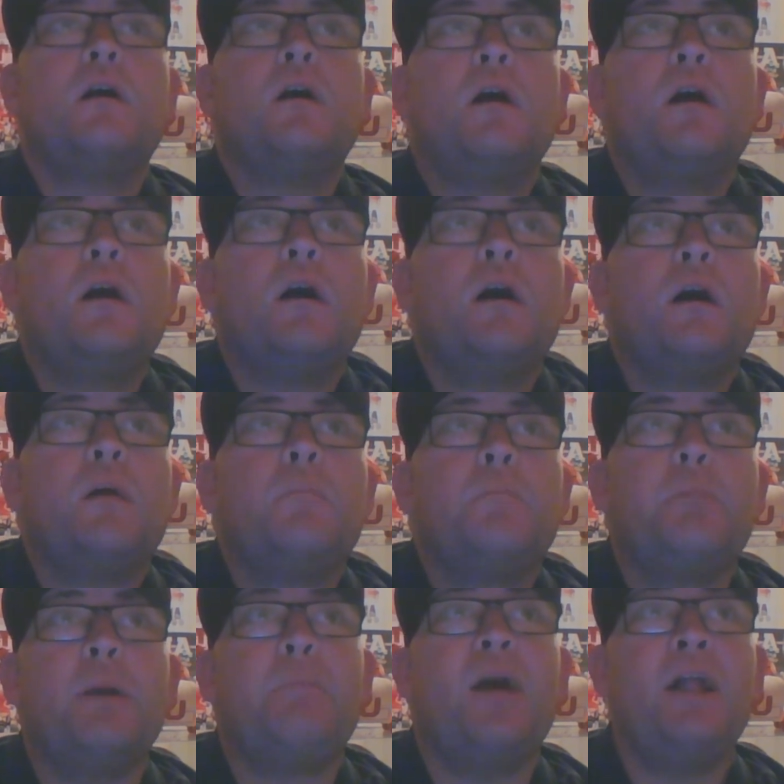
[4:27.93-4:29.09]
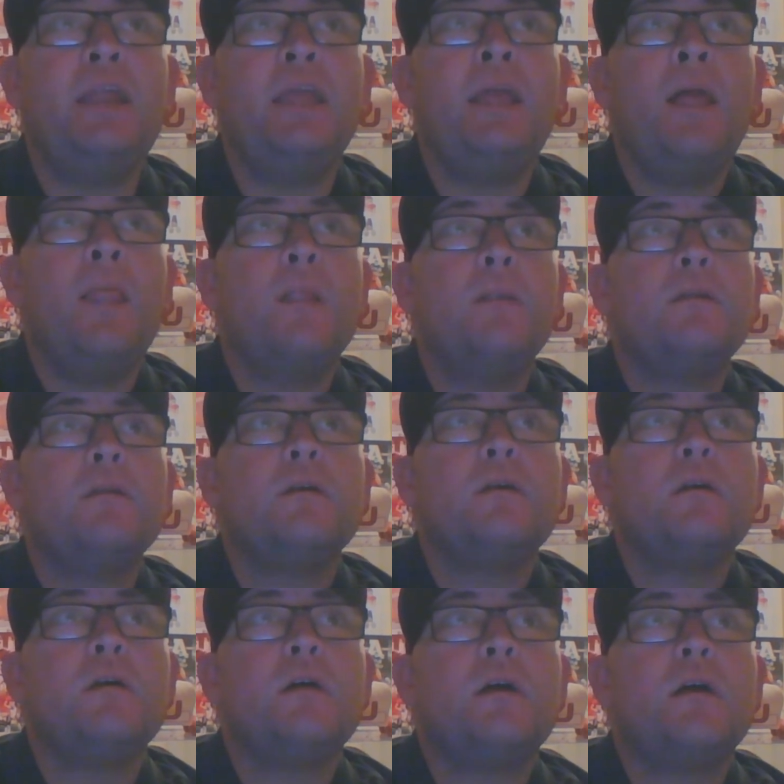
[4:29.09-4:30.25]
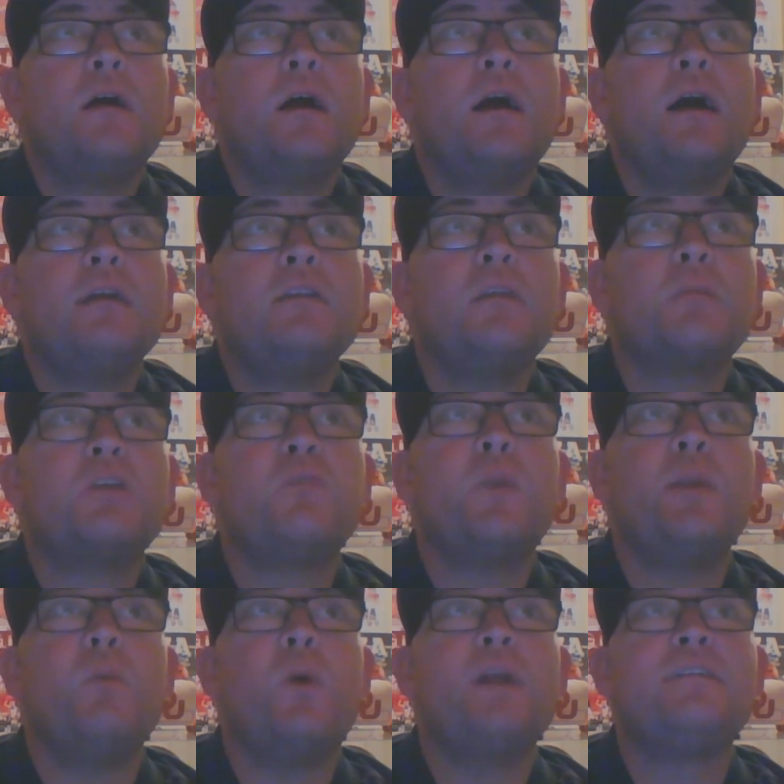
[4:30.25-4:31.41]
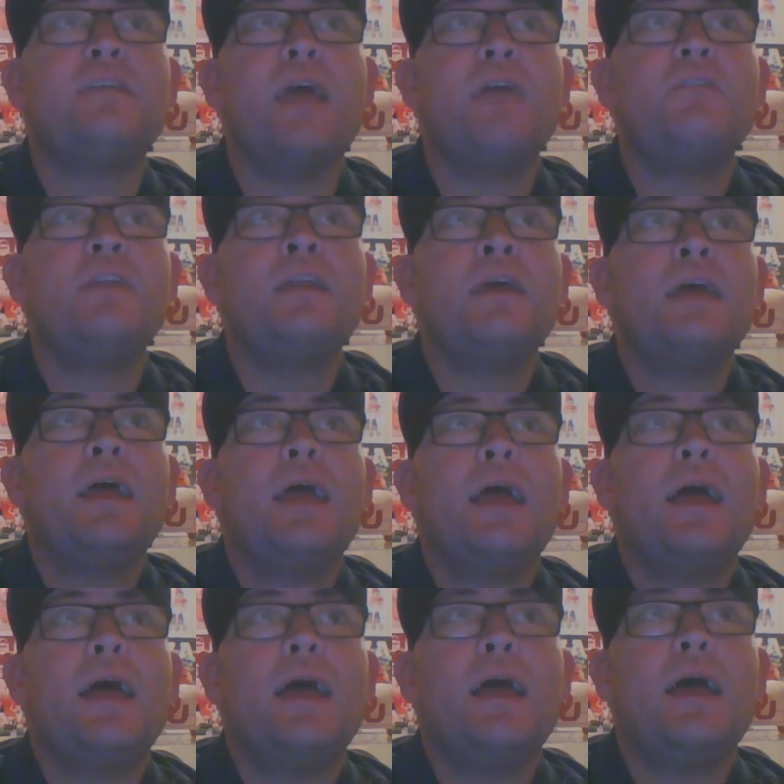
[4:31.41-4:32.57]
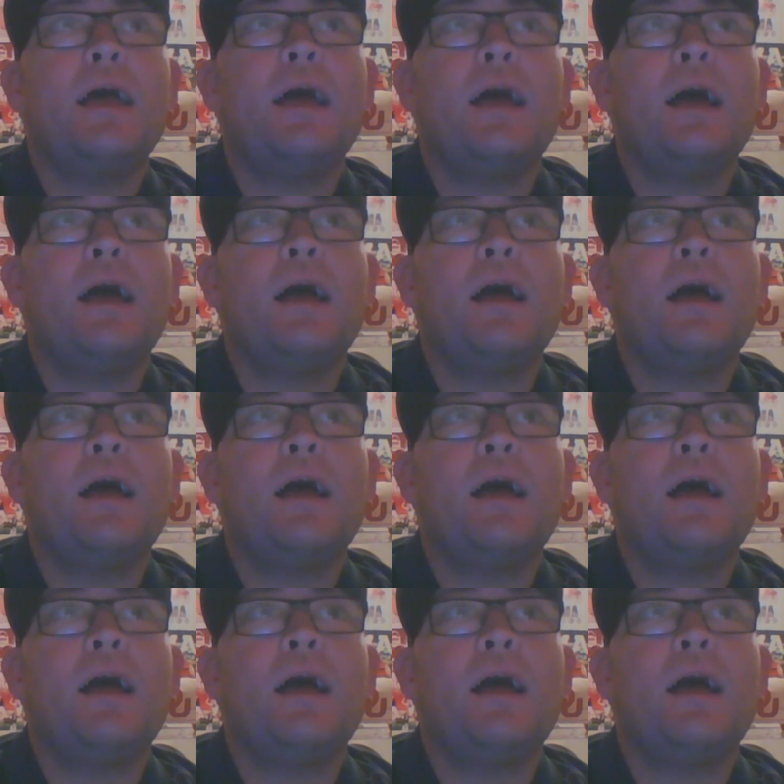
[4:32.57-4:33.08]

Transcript: Uh, but punting, uh, number 21, David uh,